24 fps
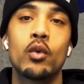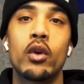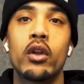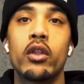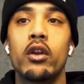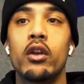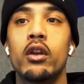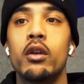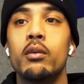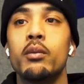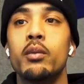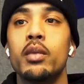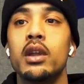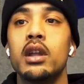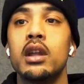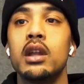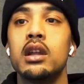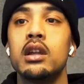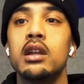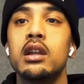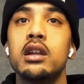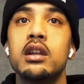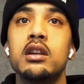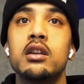whether it be,
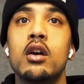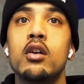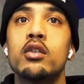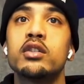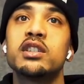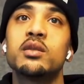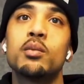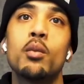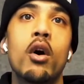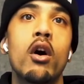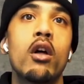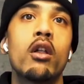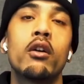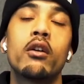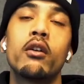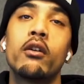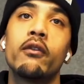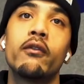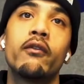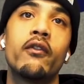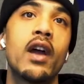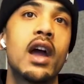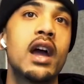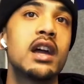you know, smaller
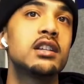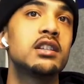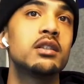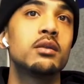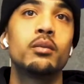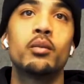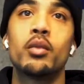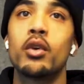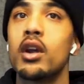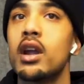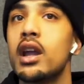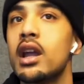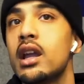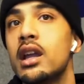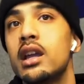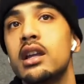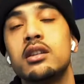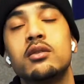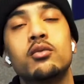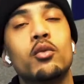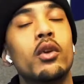fashion brands,